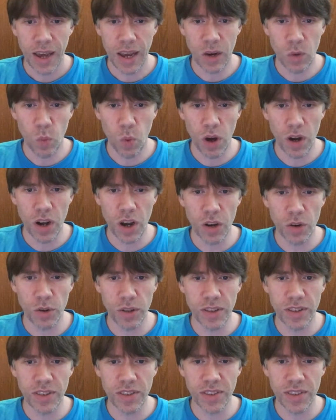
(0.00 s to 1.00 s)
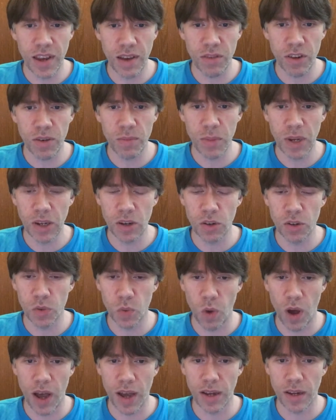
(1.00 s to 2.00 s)
and 107 meters
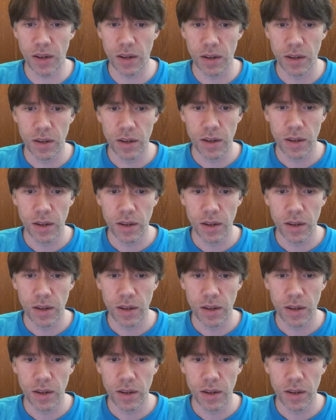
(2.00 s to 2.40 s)
wide.